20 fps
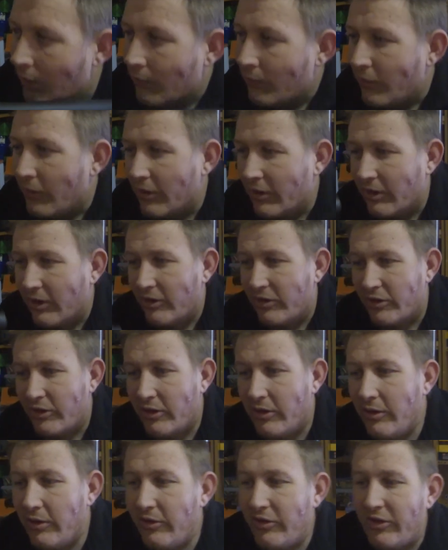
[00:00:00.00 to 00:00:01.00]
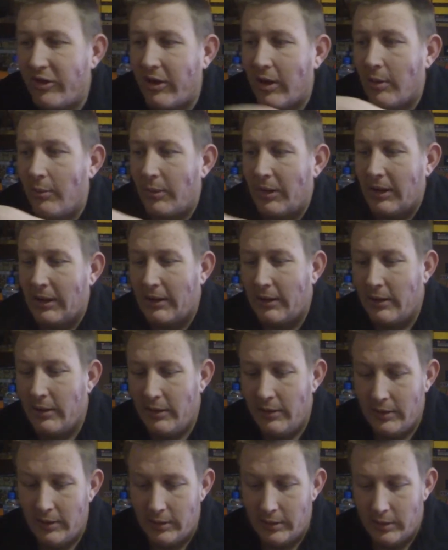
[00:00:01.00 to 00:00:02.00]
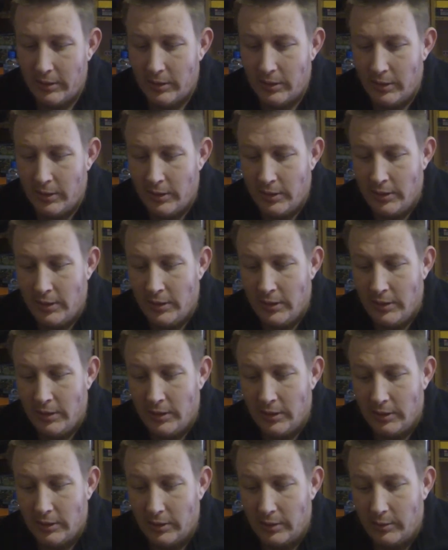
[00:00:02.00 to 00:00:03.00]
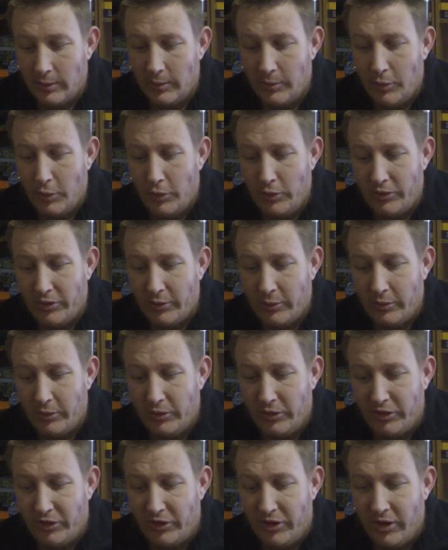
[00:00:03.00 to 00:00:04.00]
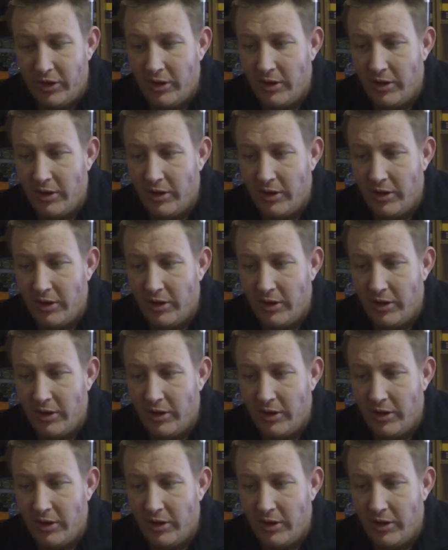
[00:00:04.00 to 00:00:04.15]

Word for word: like I said, it needs to come back a little bit more, so we'll just